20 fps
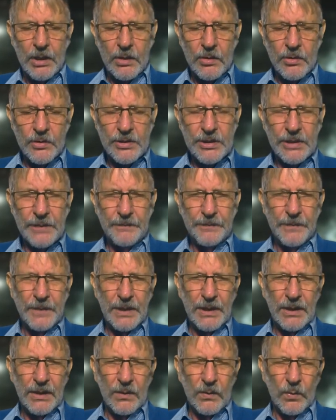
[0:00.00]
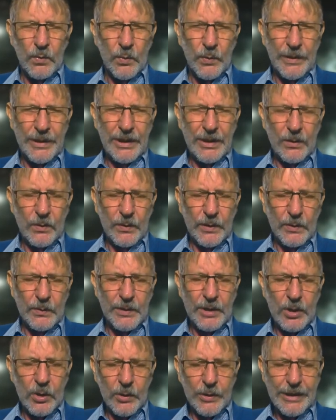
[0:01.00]
You see, when
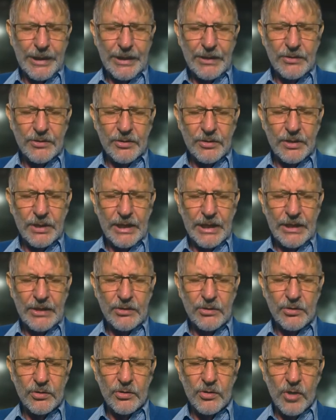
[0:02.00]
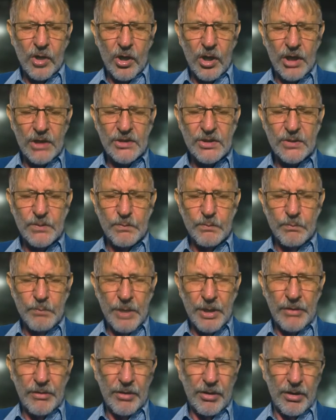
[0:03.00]
we look into God's
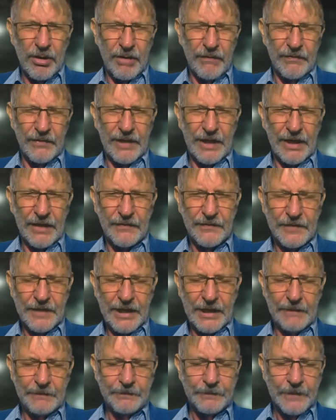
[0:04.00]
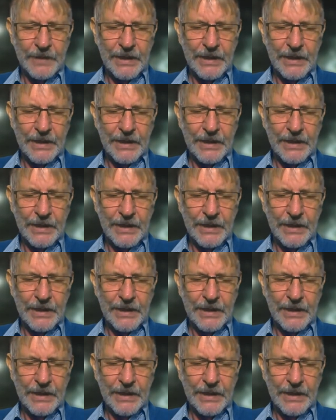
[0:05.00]
mirror of life, now,